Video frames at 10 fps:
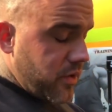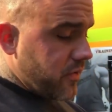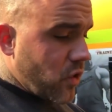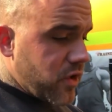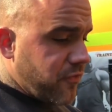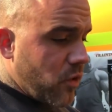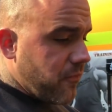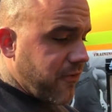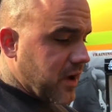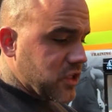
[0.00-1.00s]
well, you've got your
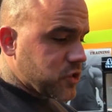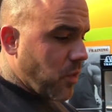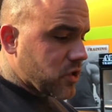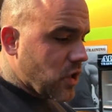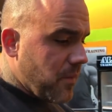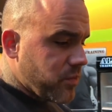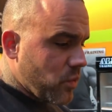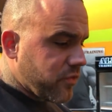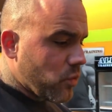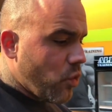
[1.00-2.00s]
form fucking spot
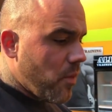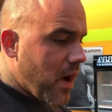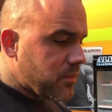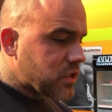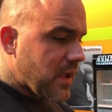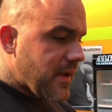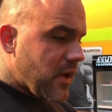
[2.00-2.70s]
on with the warm ups.